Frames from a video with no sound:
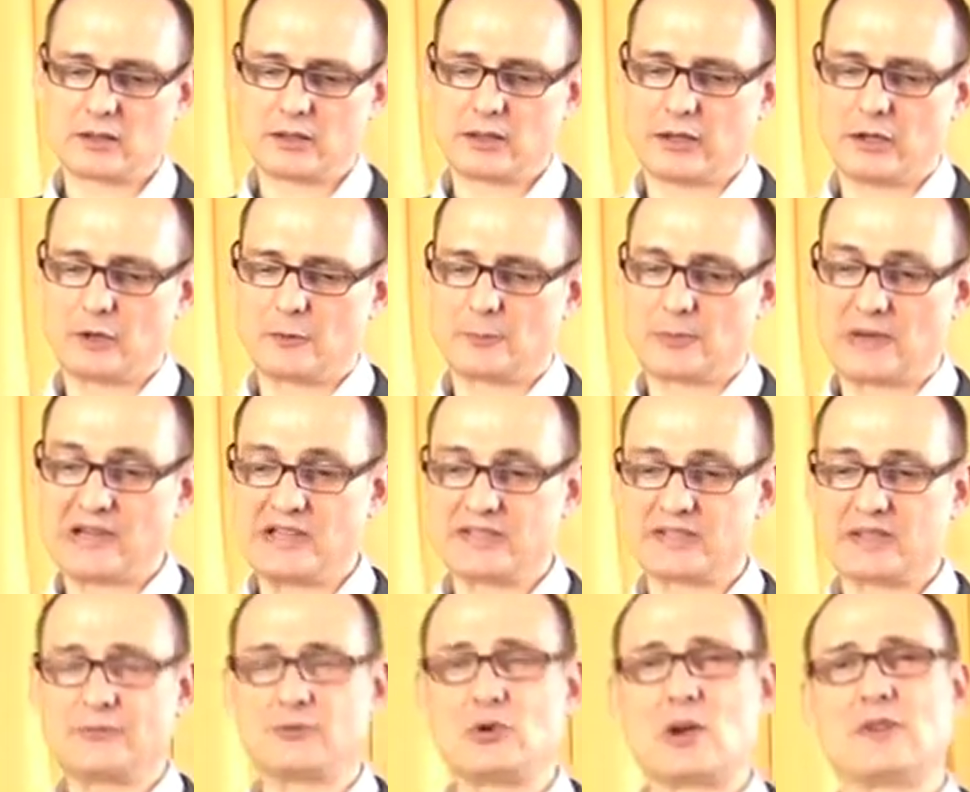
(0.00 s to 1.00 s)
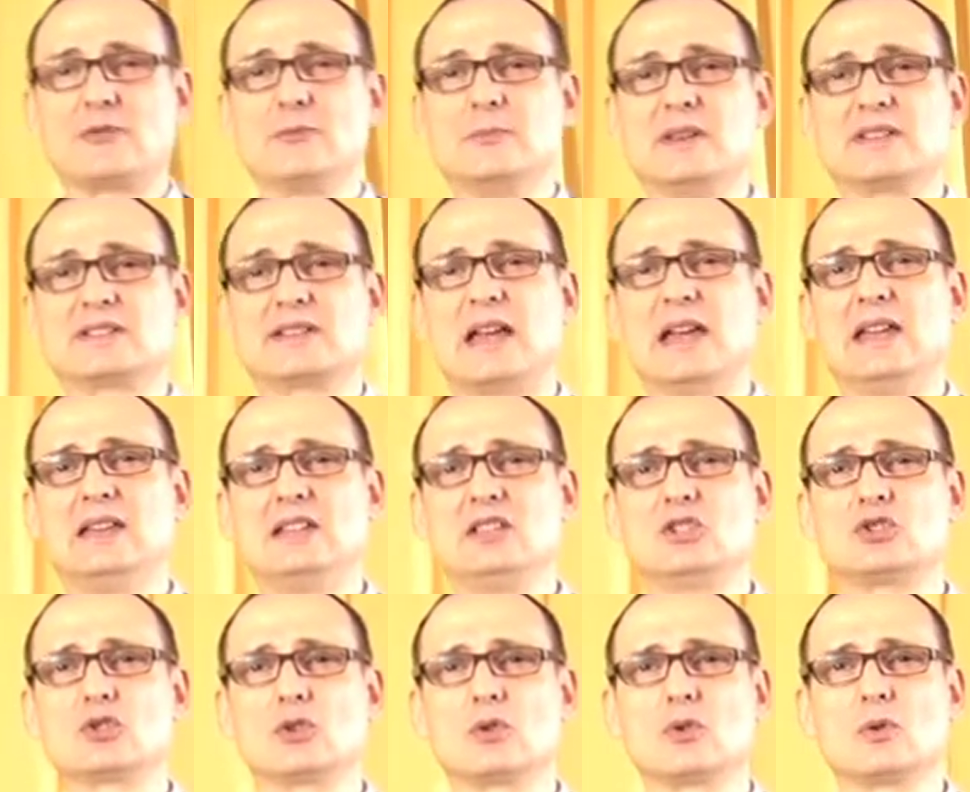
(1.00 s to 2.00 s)
Uh, please, if you have missed
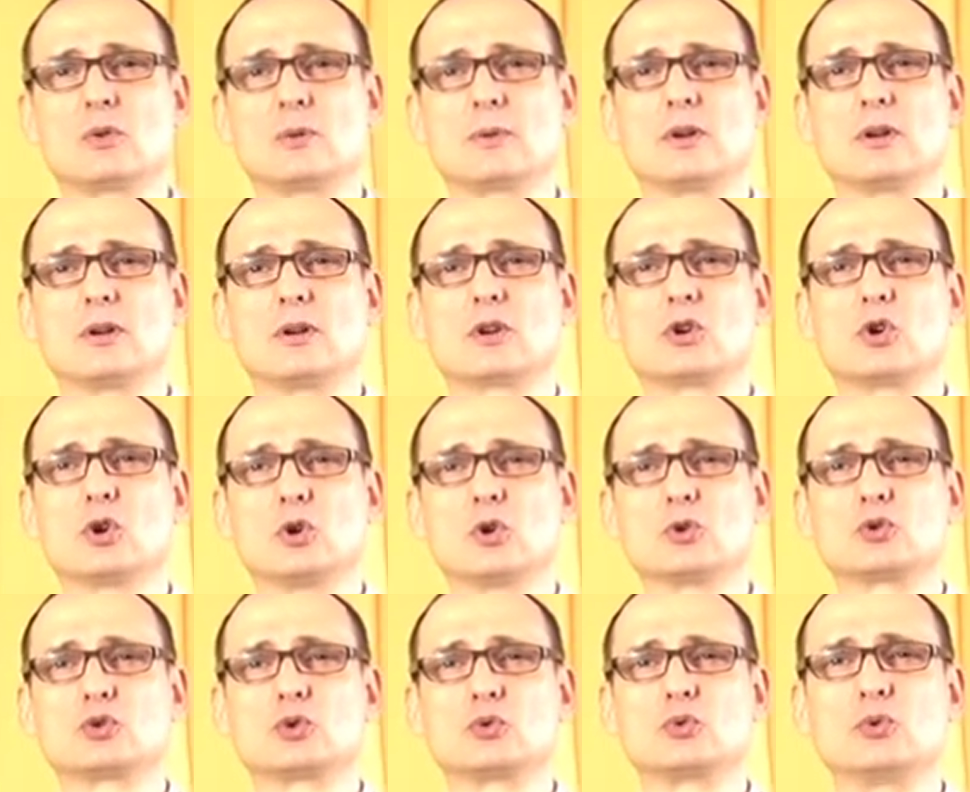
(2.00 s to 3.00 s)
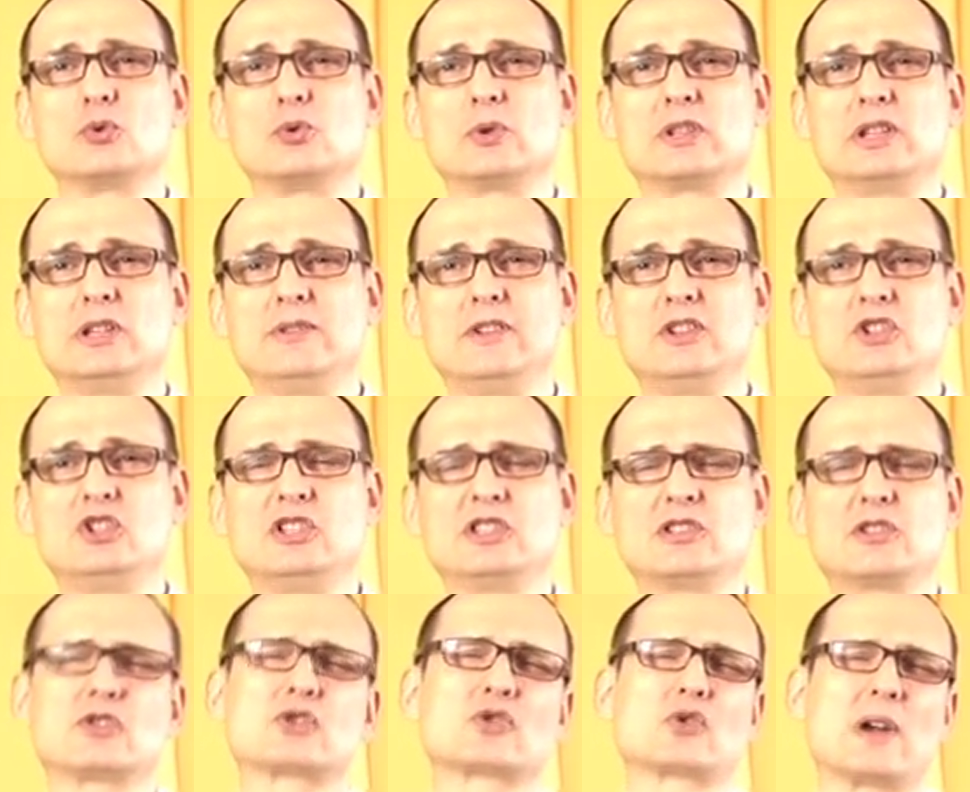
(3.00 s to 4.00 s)
any show, uh, go to
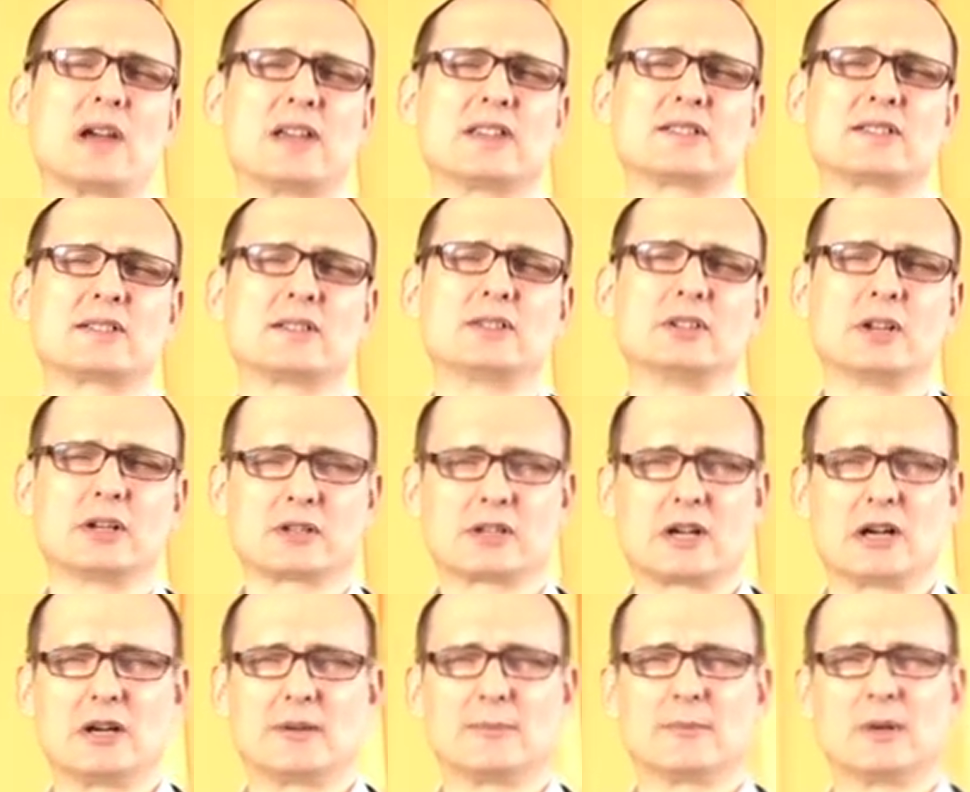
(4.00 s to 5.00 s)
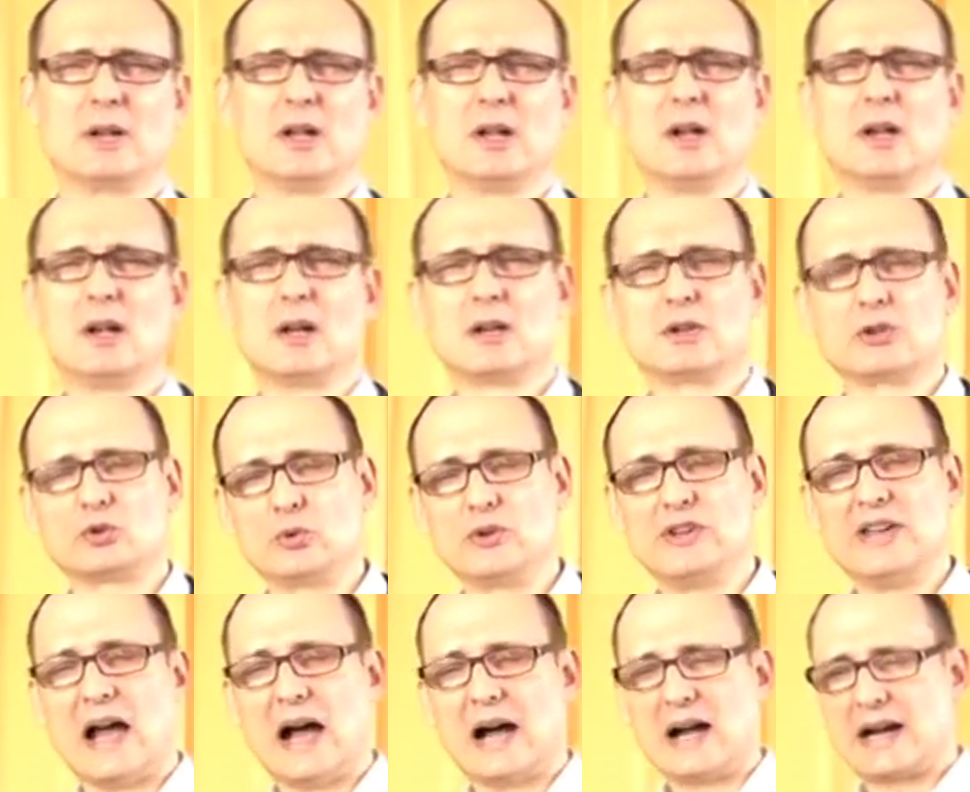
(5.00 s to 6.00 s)
tvjesuschrist.com to
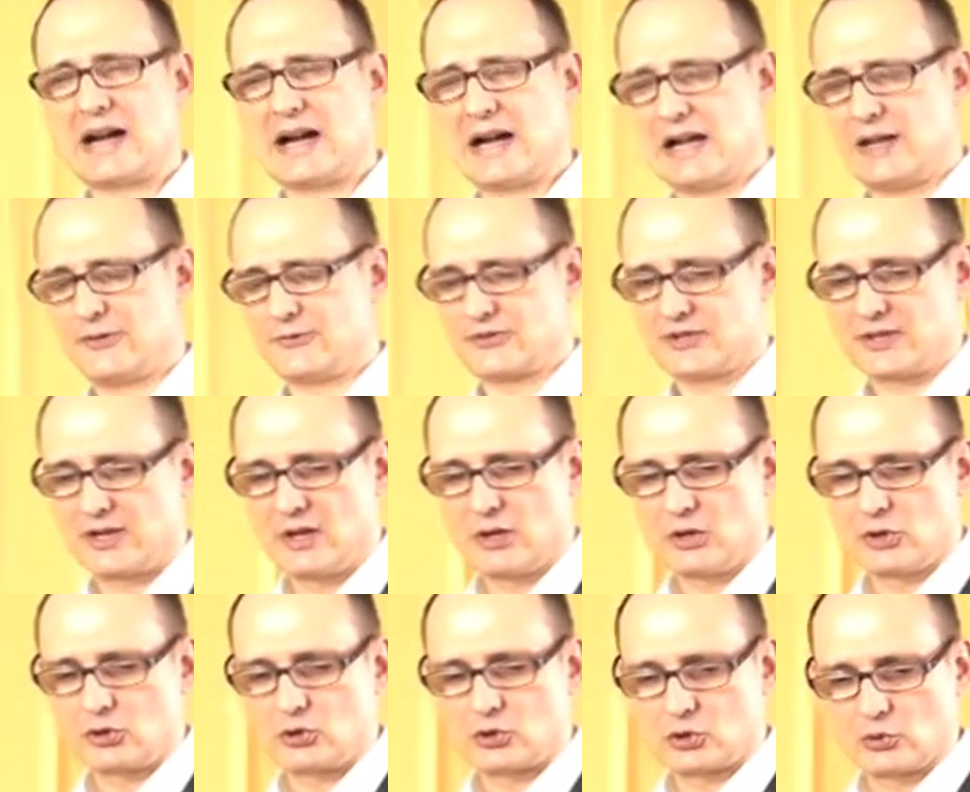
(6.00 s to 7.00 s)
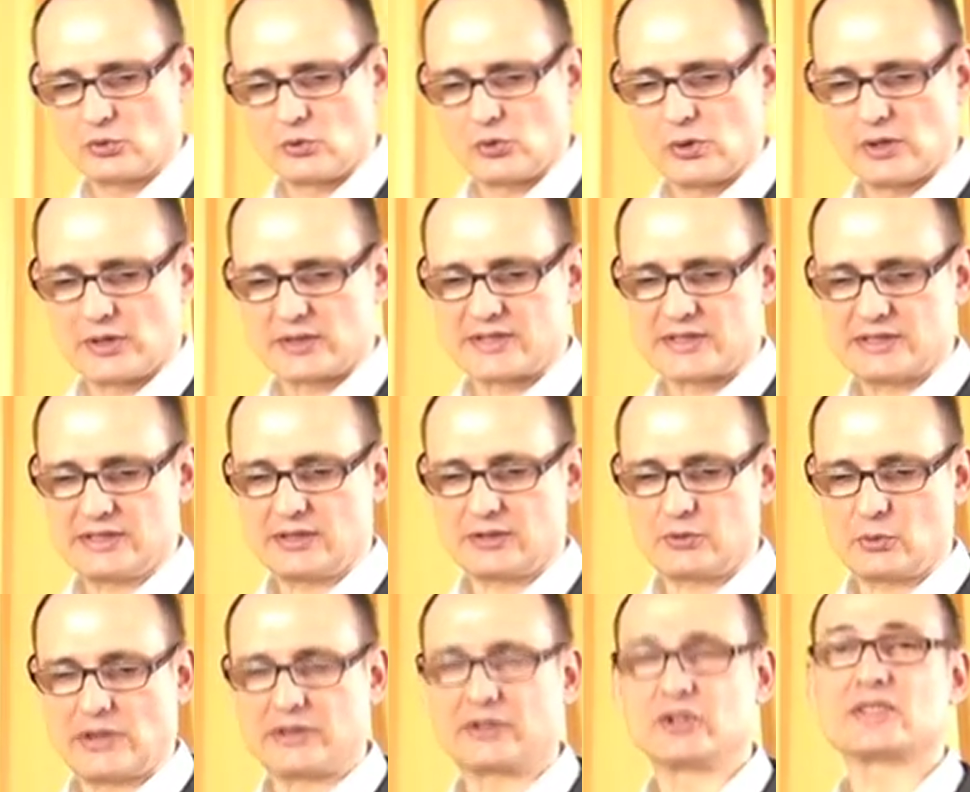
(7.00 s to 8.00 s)
the archives to, see,
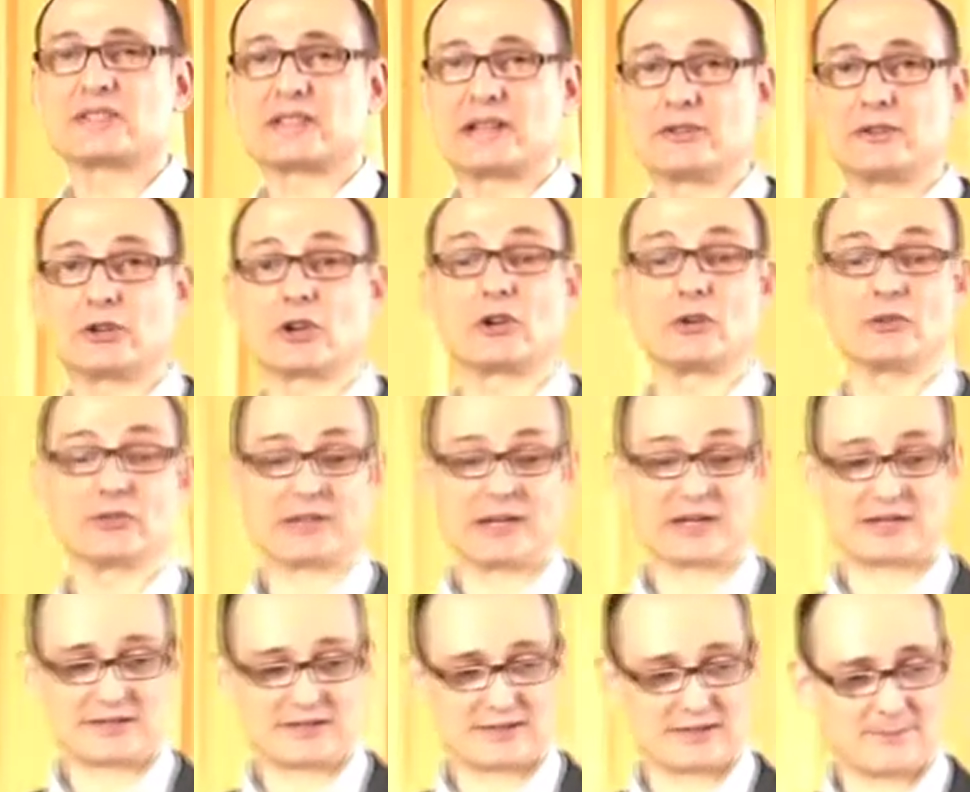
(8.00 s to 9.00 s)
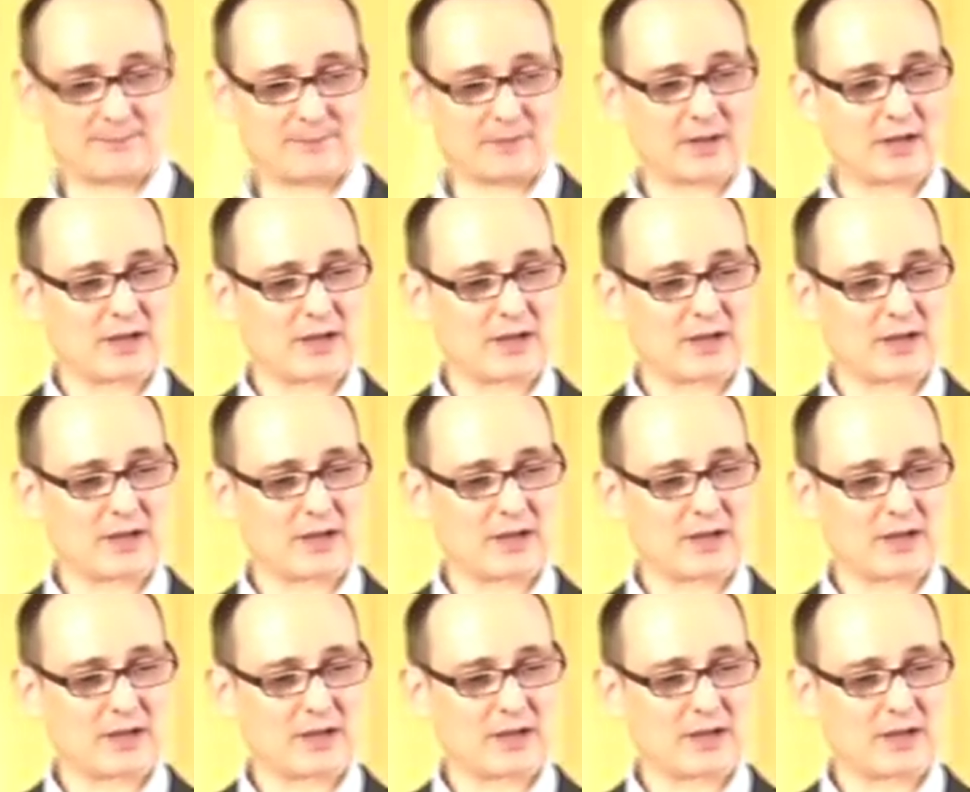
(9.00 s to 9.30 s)
to understand the context.